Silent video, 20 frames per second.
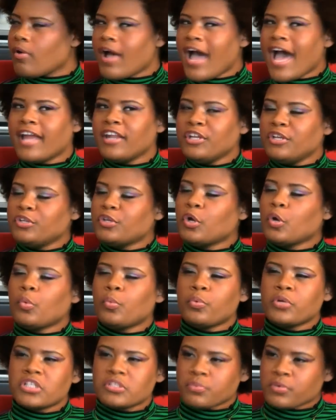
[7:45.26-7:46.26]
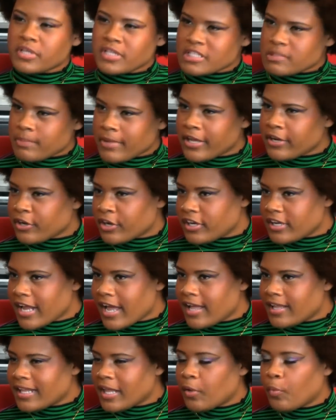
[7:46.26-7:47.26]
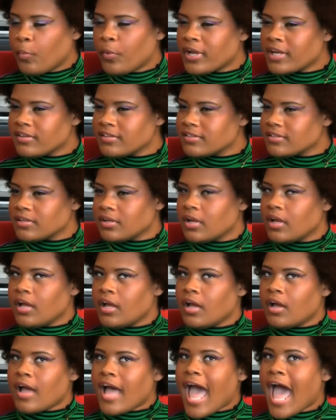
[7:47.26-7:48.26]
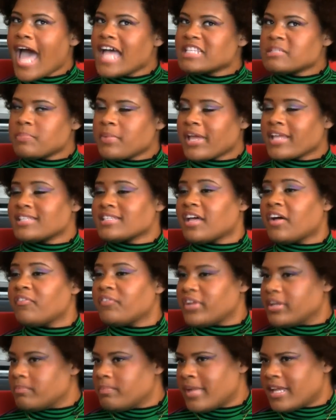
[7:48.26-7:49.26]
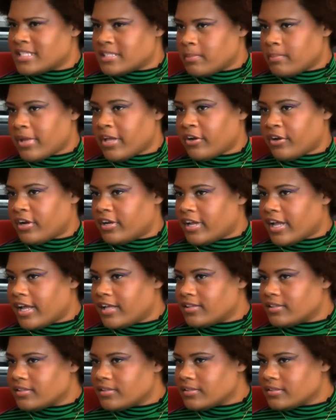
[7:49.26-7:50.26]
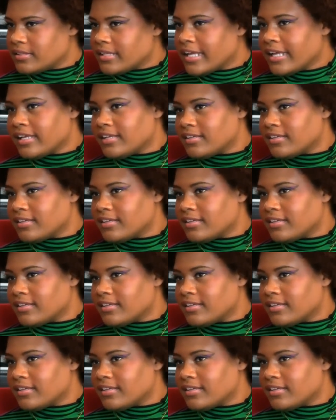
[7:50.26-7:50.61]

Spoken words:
how do you know which one is better or not? Like, what aspect of it makes it better or not? Like,